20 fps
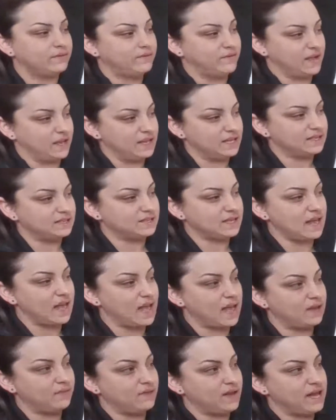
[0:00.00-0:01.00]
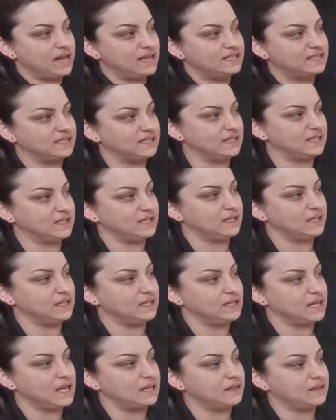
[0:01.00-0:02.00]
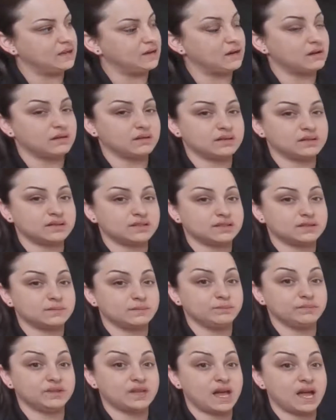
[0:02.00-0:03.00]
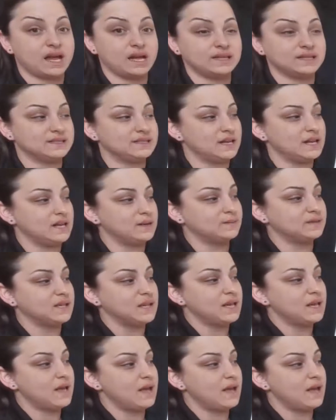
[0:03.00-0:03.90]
Face, F-A-C-E, and then our lines names.